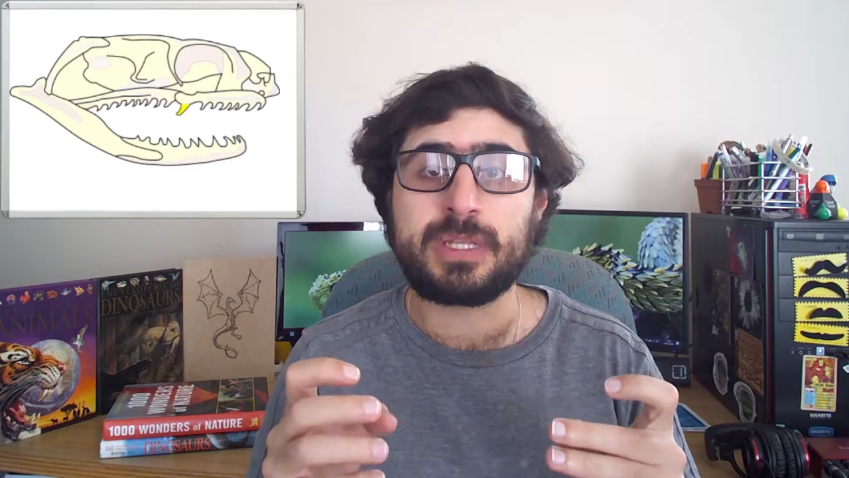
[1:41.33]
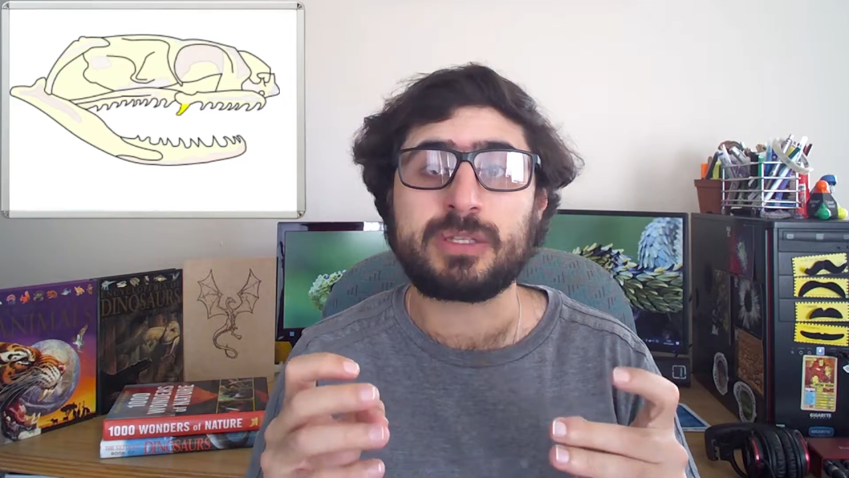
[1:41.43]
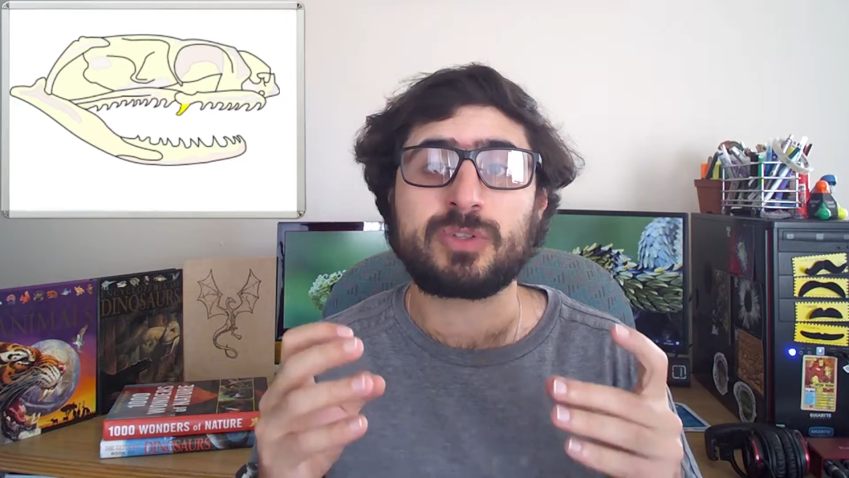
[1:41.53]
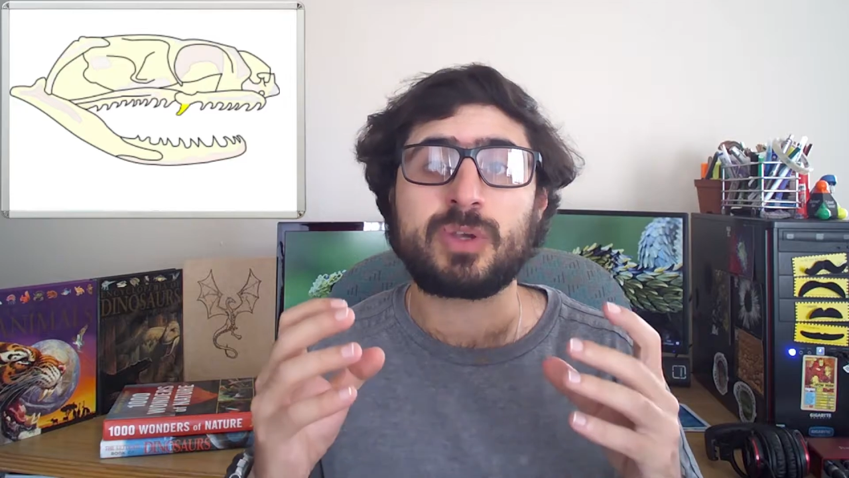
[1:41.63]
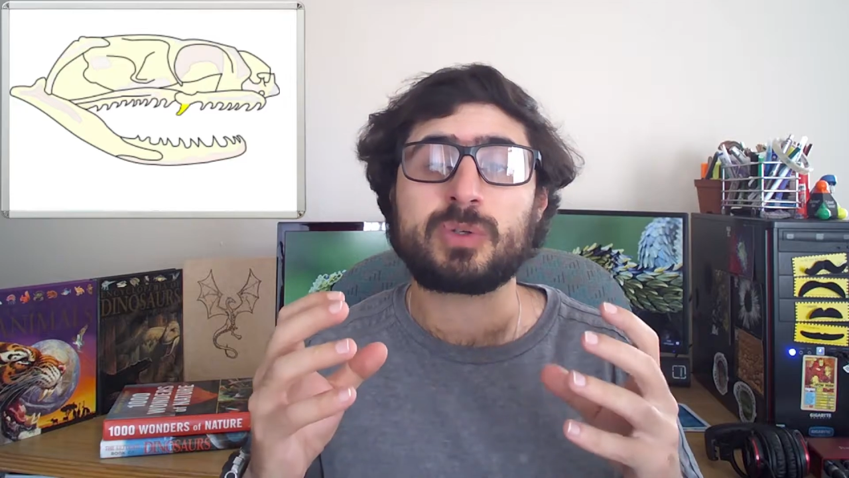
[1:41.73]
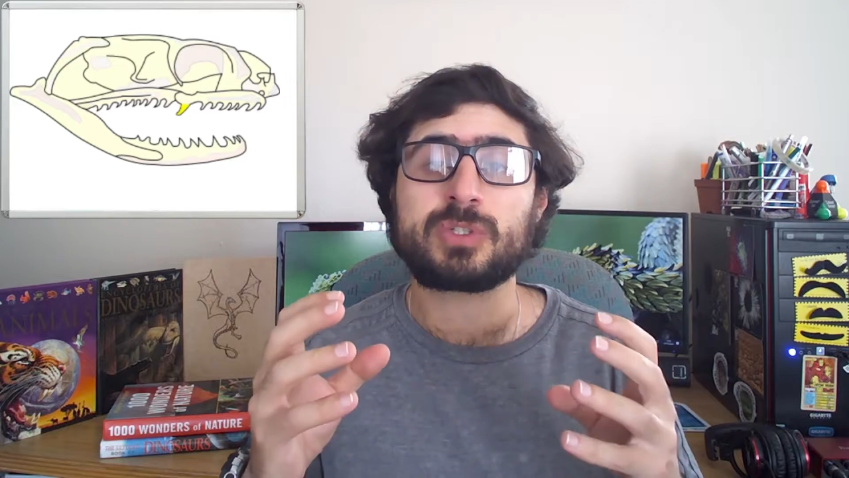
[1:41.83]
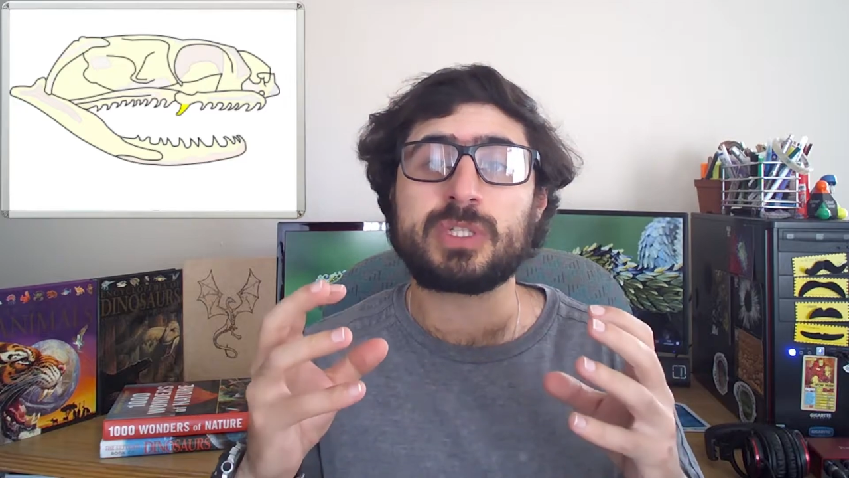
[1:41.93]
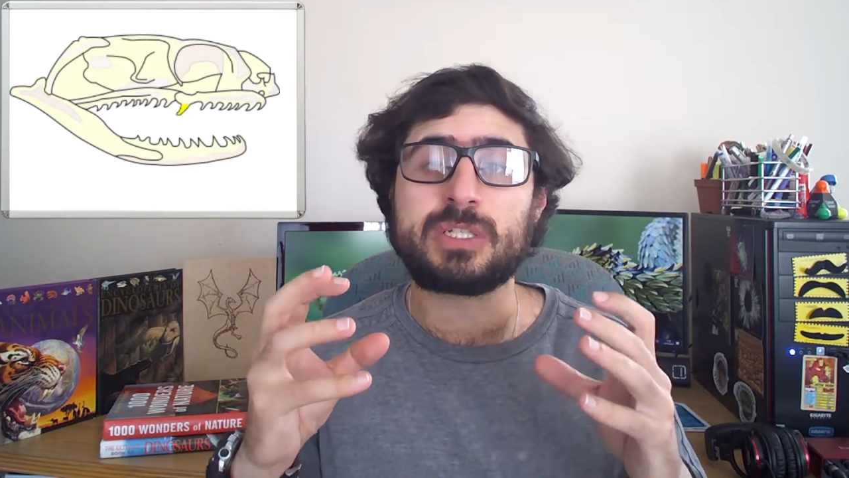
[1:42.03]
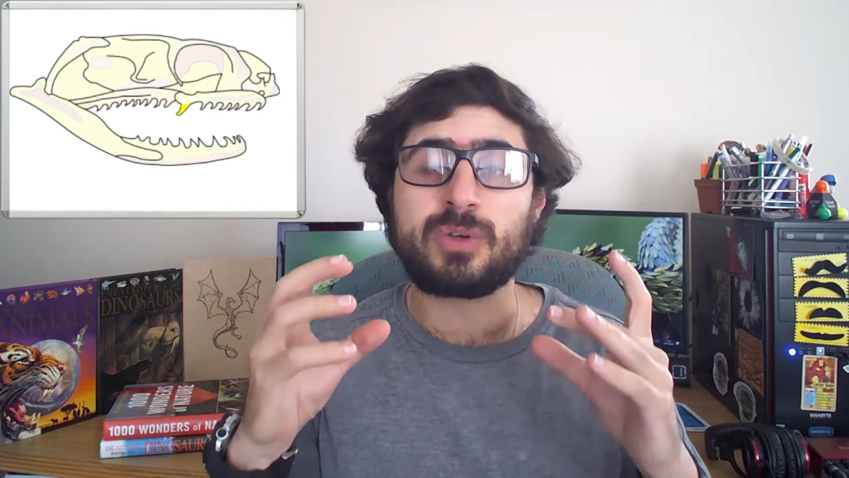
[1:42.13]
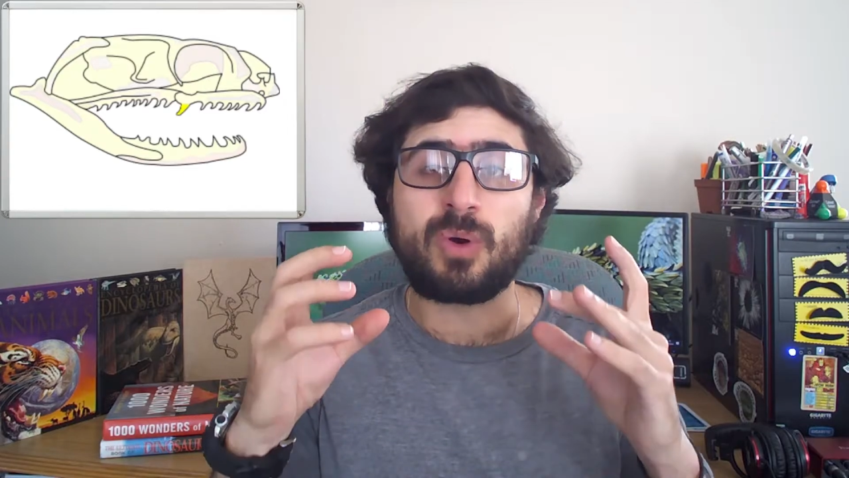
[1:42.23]
so they also
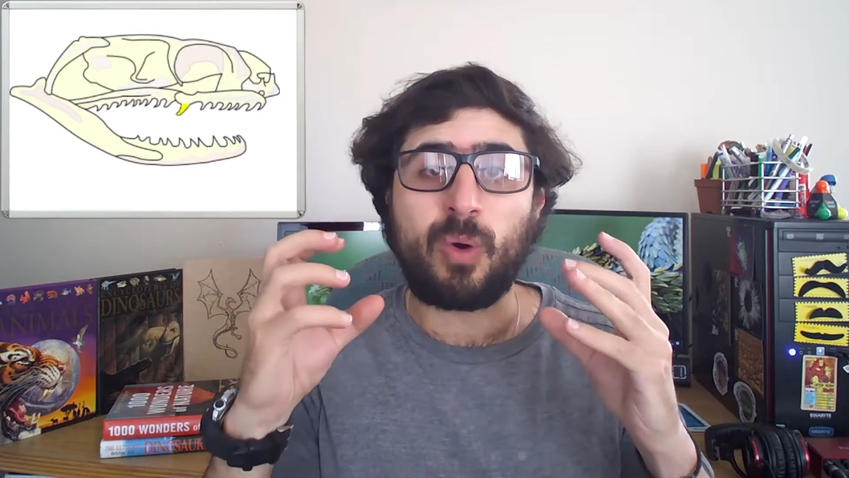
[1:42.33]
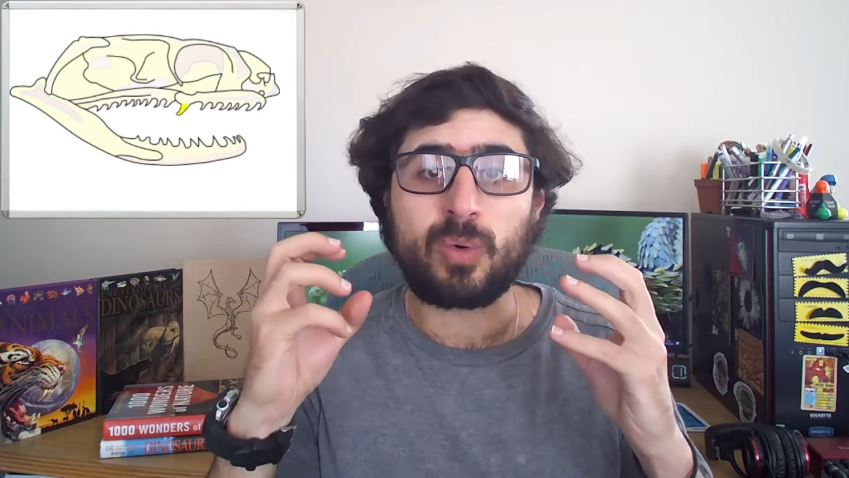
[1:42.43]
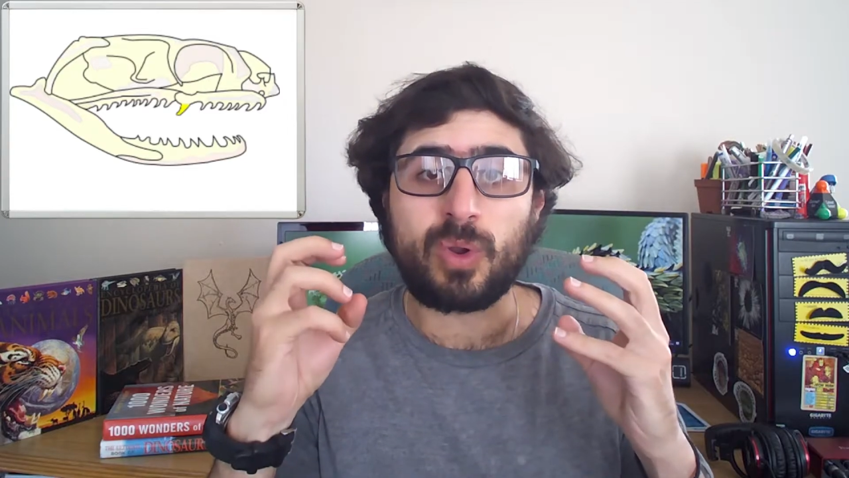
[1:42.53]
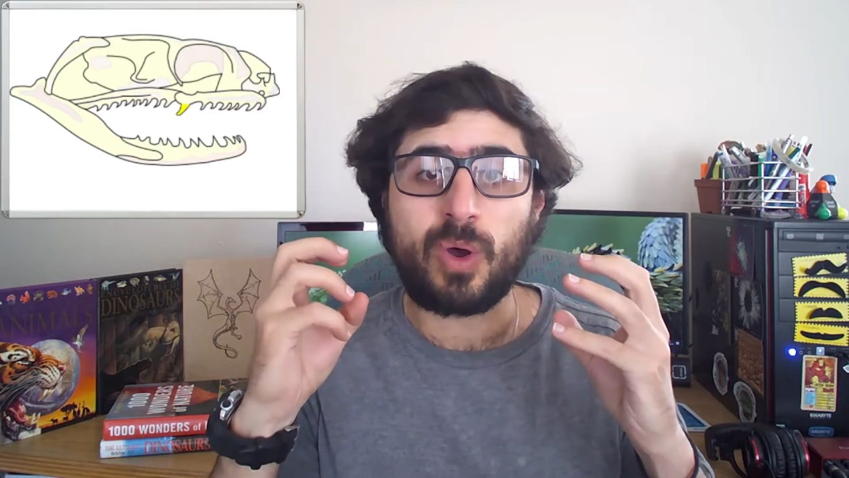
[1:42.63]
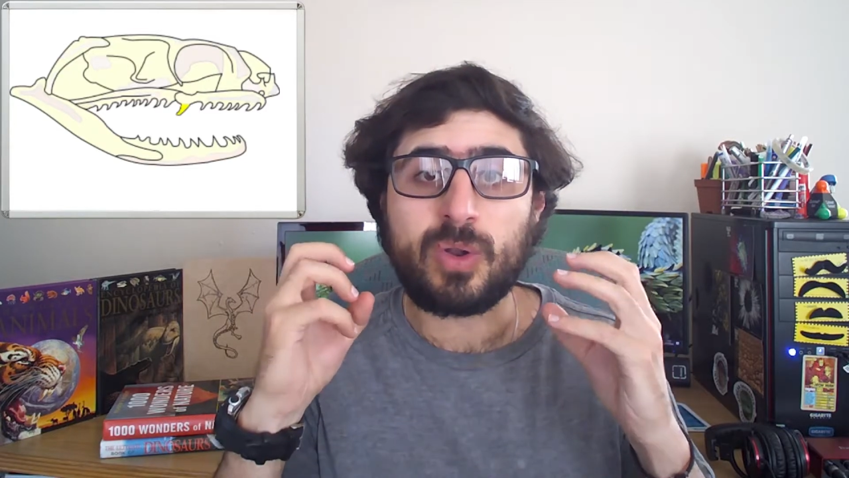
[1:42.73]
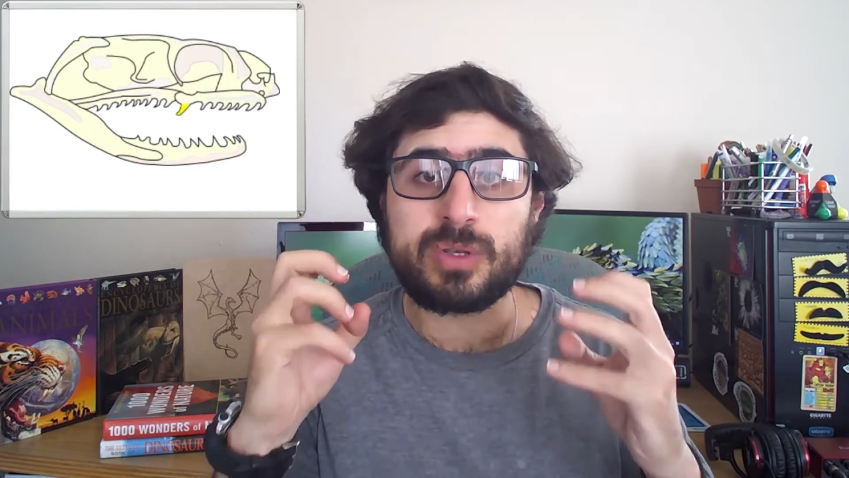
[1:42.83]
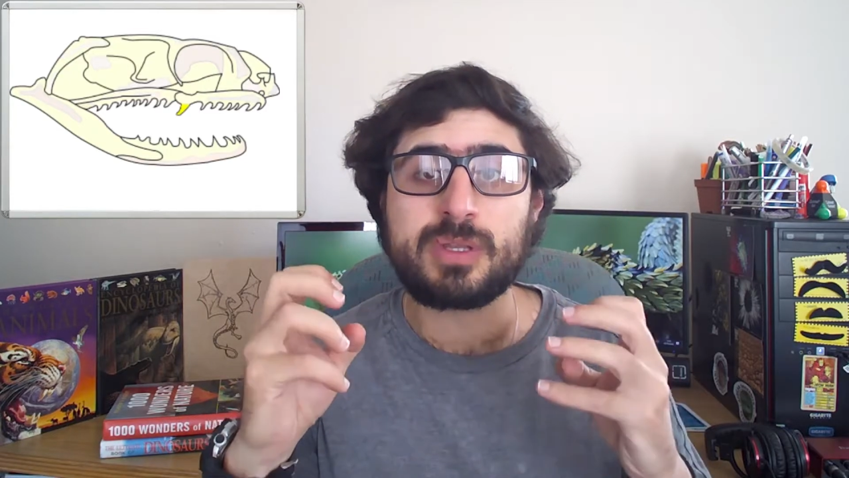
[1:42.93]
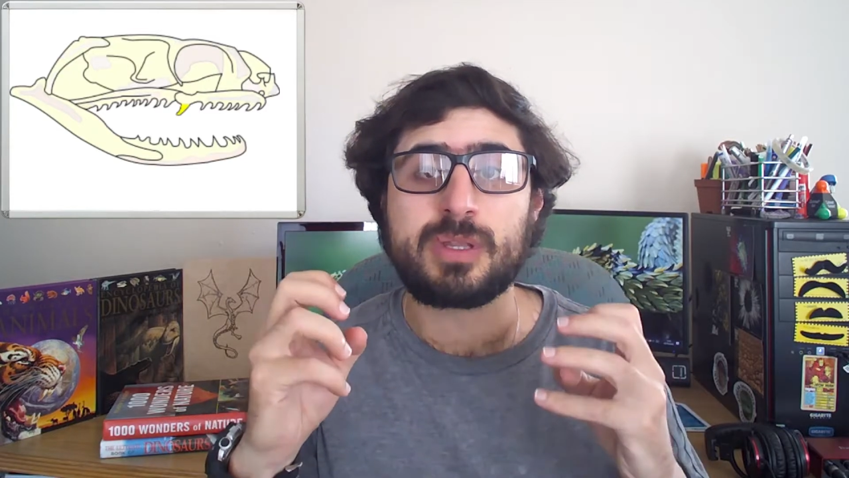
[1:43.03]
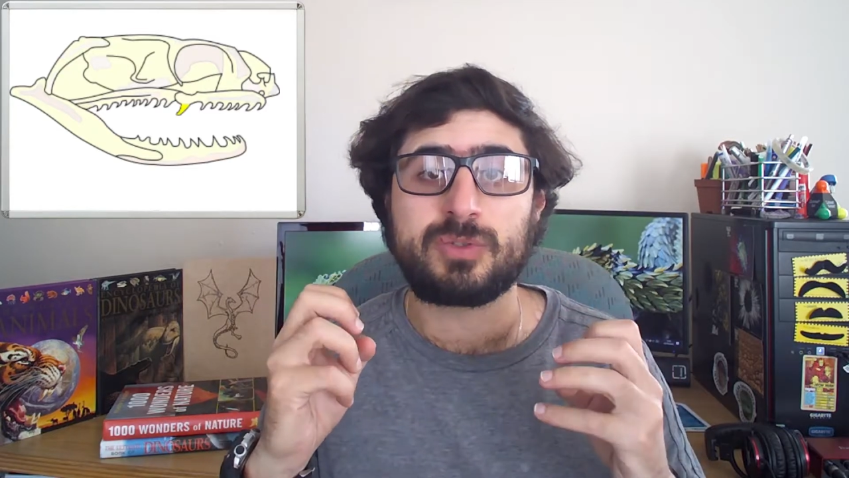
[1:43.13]
need to hold on